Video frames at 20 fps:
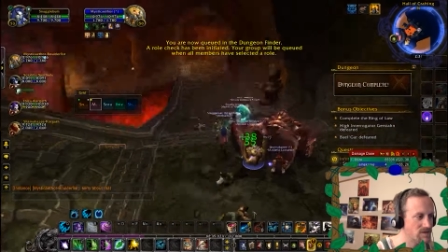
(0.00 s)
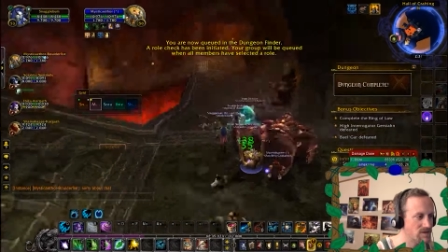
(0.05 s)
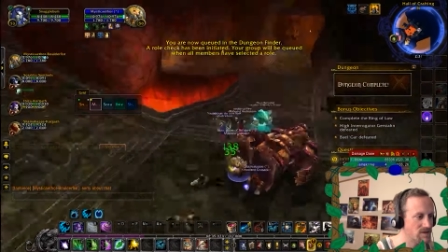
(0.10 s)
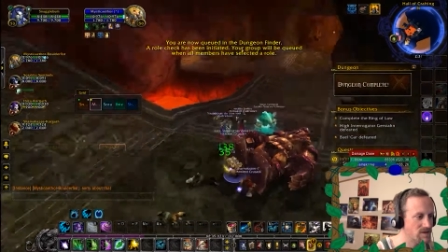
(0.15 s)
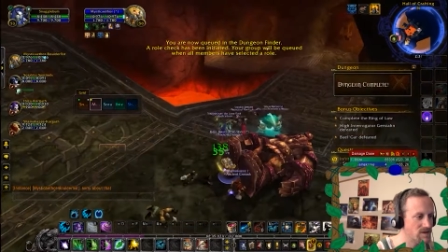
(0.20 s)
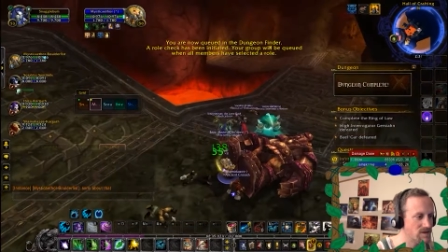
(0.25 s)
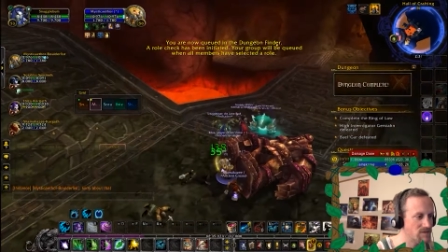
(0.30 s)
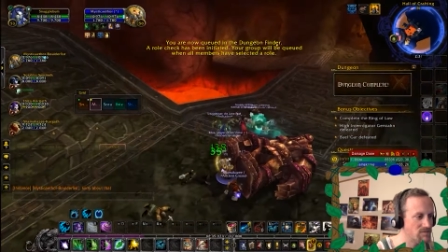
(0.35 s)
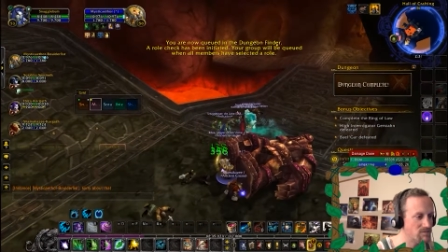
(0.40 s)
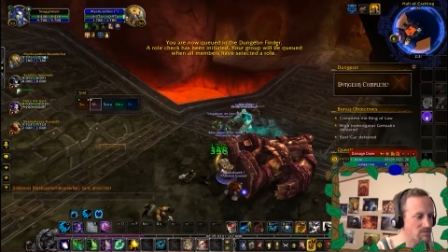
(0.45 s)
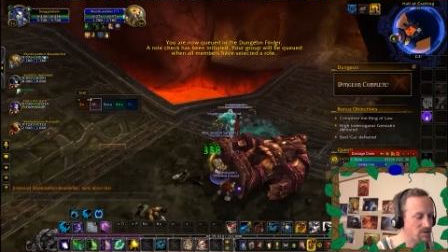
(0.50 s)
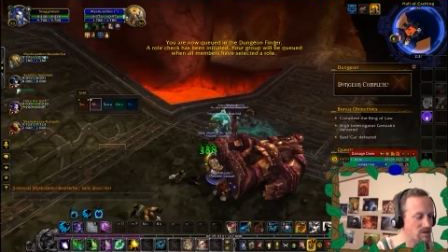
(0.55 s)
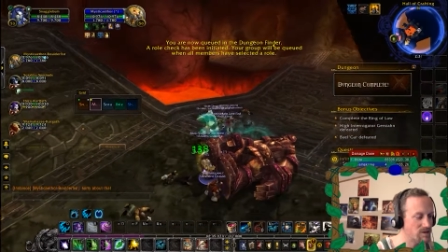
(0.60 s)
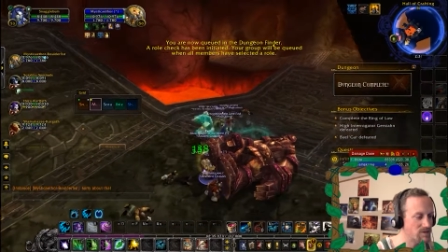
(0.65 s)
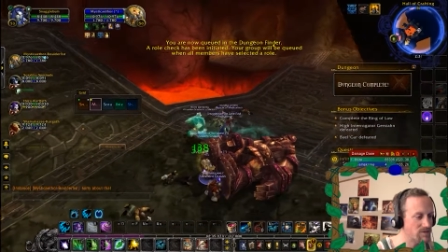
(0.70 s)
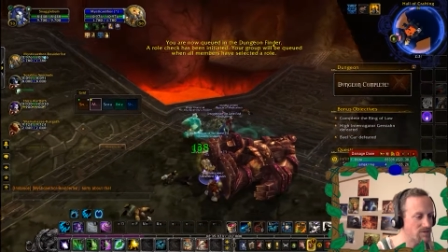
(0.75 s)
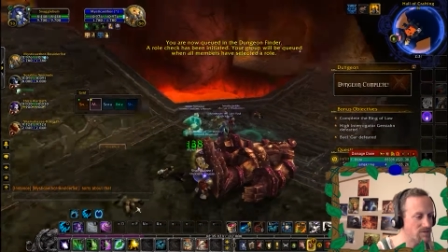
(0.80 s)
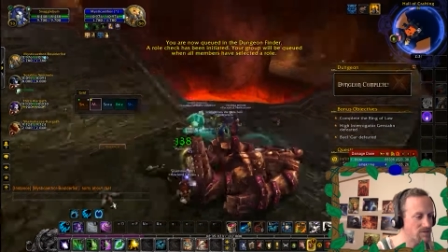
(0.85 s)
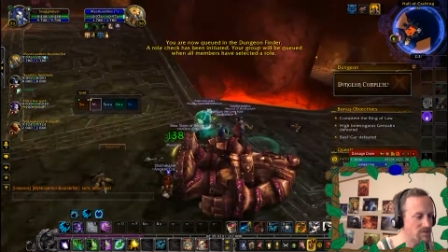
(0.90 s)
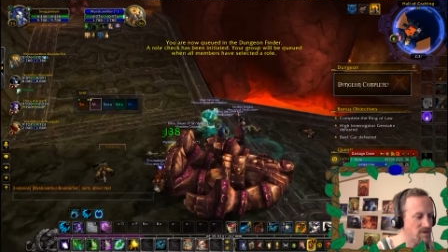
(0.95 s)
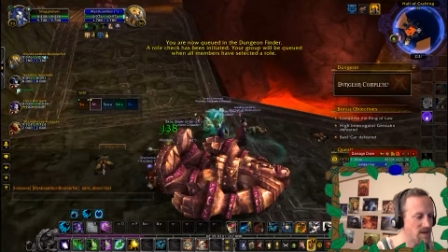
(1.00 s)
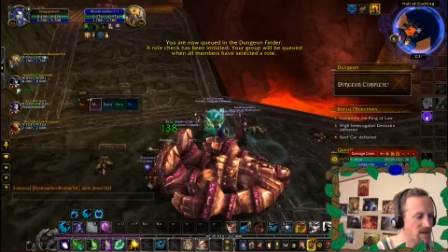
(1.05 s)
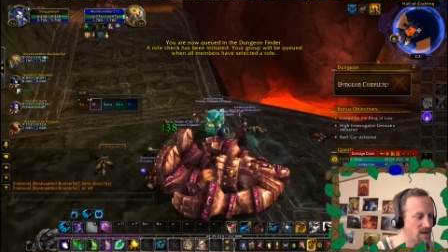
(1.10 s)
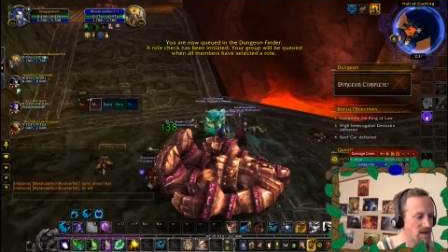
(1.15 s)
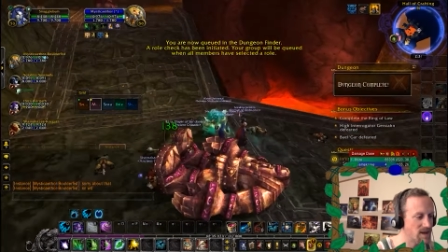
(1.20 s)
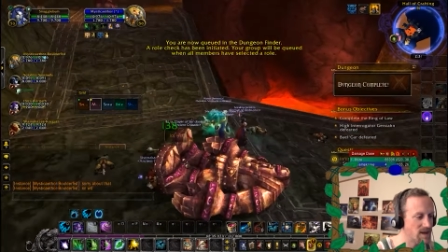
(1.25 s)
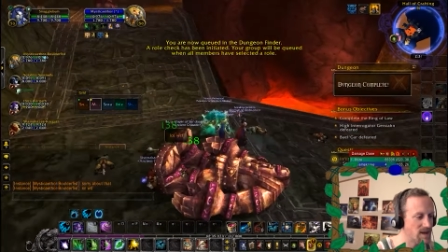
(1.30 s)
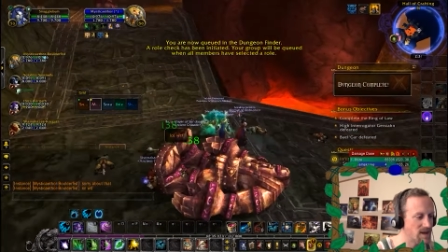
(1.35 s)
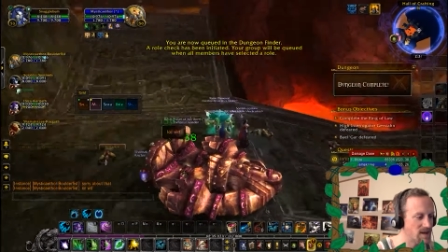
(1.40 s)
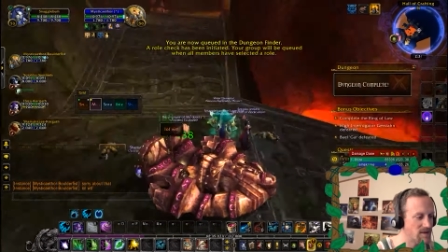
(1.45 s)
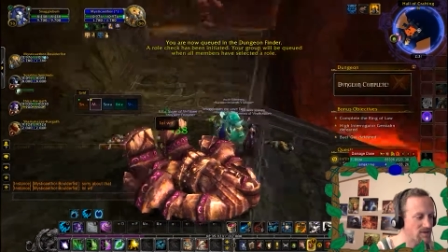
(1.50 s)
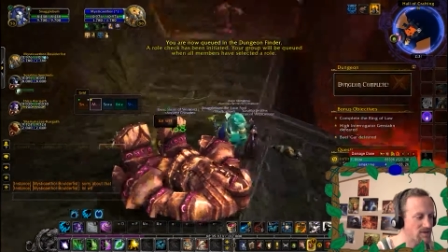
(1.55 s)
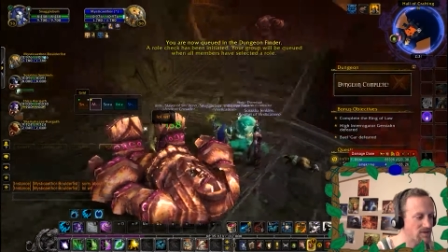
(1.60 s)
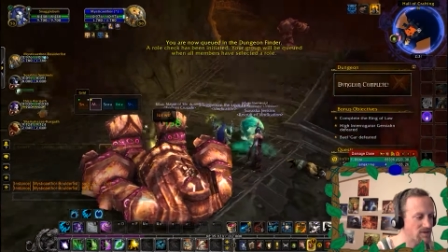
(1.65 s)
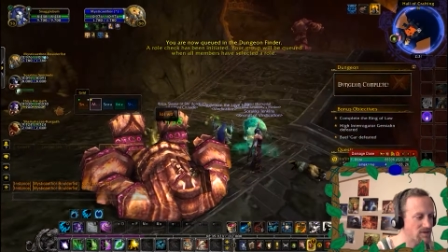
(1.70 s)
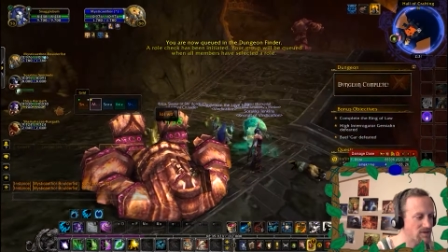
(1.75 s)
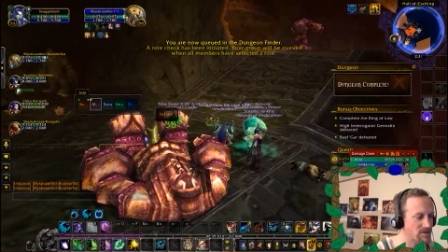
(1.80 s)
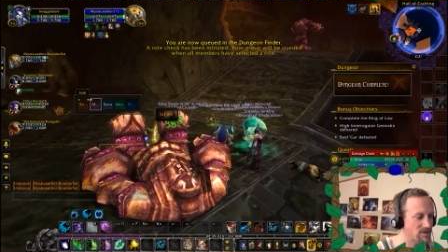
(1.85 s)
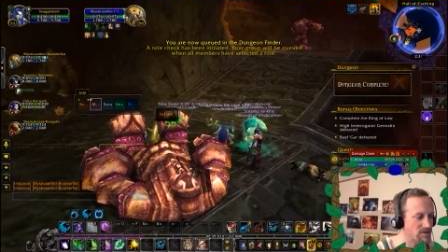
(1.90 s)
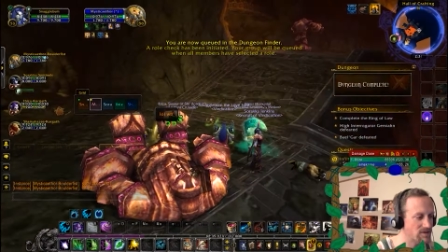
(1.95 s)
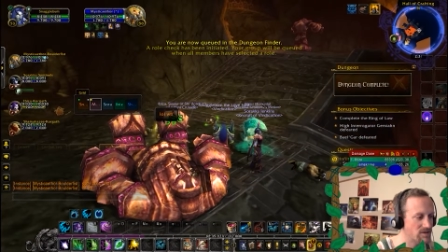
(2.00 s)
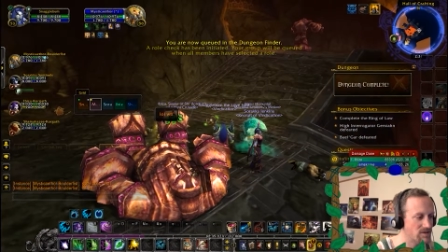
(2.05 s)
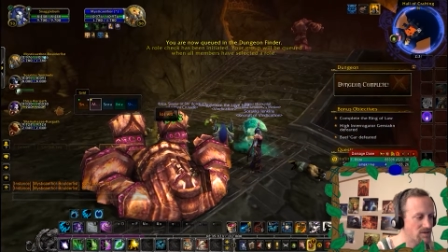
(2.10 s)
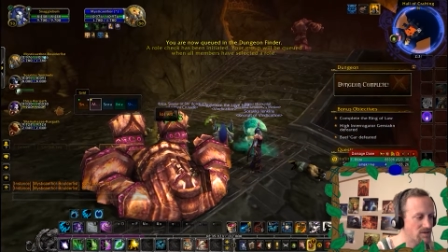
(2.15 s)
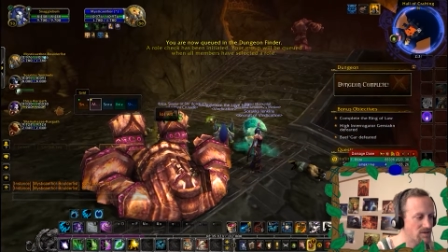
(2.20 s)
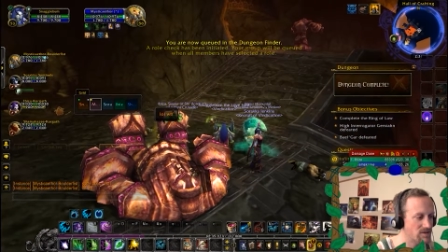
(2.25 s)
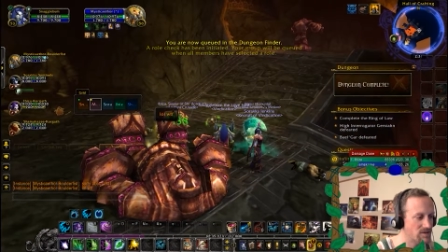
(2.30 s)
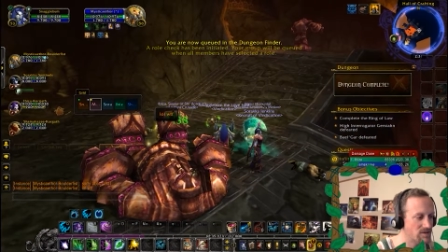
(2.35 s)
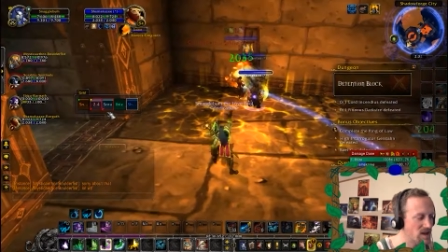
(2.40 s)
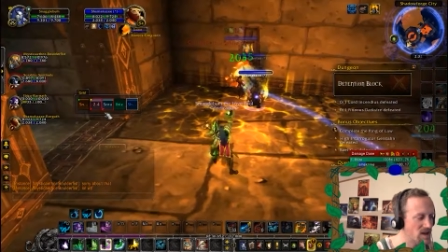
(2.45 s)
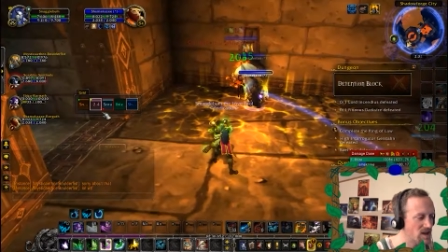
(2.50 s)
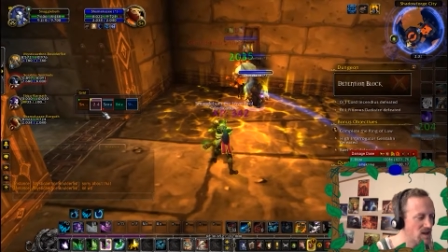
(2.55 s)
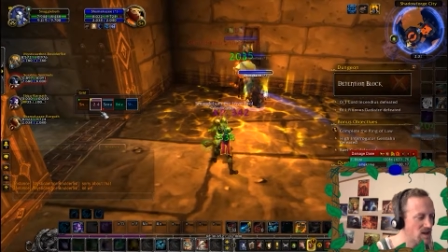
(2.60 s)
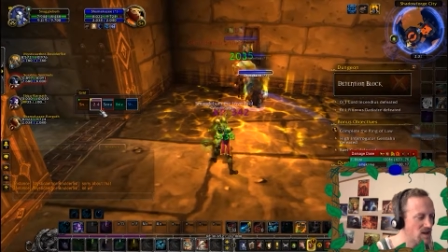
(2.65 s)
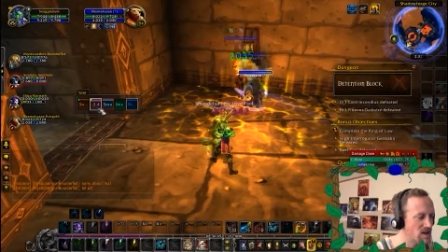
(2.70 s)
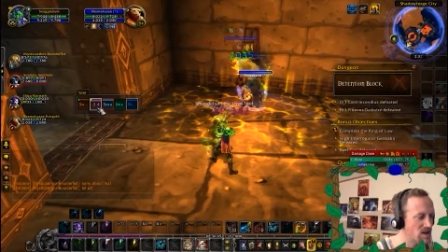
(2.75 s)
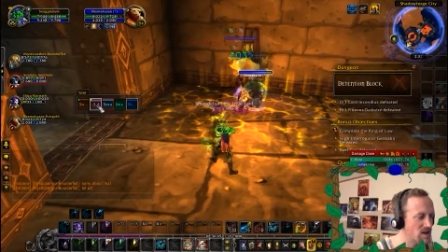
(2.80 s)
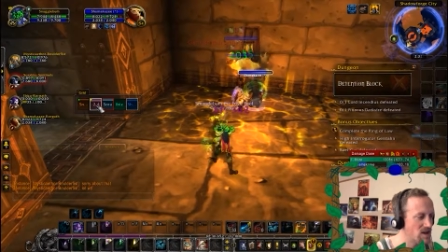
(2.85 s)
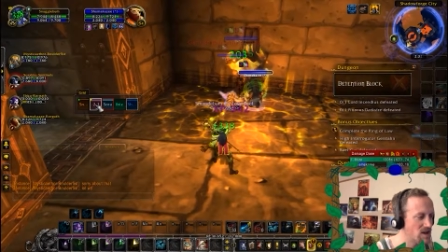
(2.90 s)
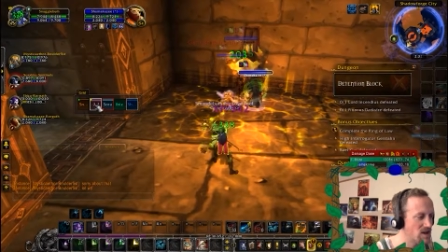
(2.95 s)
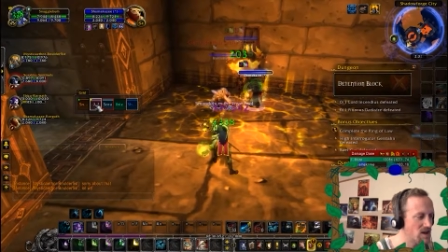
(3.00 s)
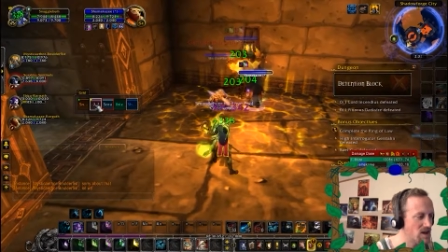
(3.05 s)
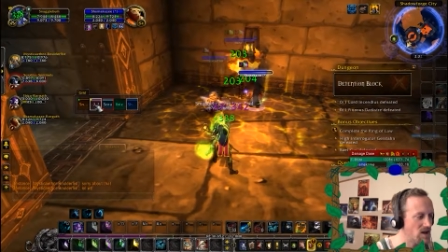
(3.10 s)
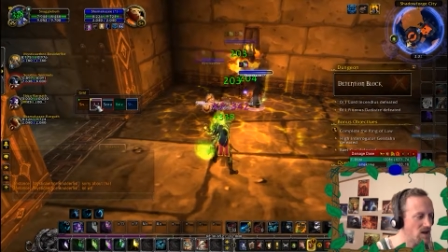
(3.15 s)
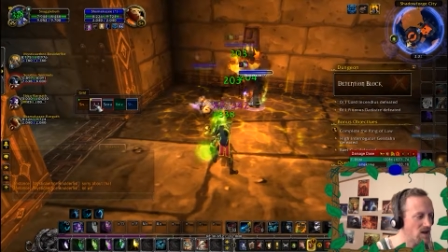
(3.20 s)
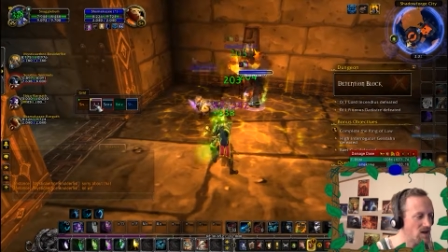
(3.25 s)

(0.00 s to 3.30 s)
That works for me, I guess. Uh,